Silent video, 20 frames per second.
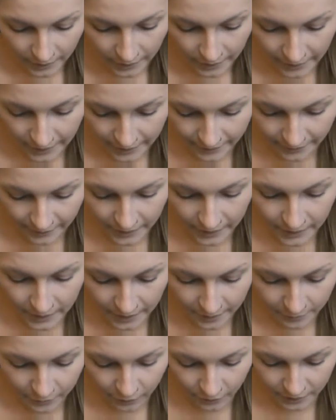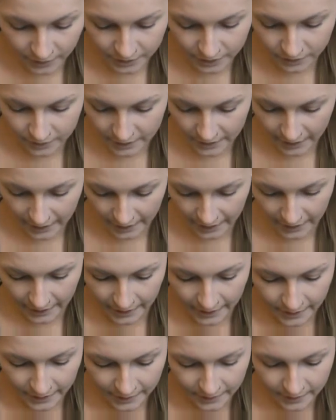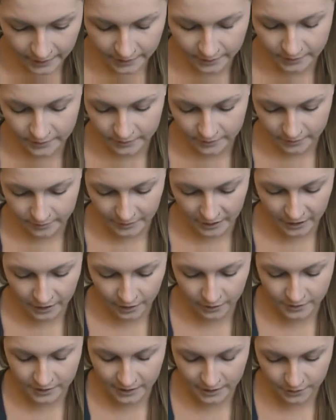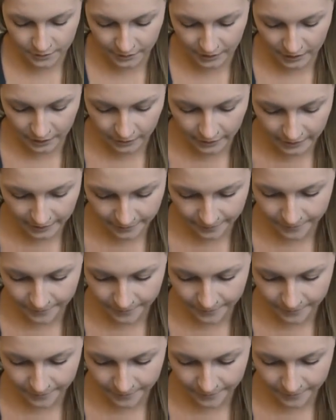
And then I'm going to take, let me close this really quick.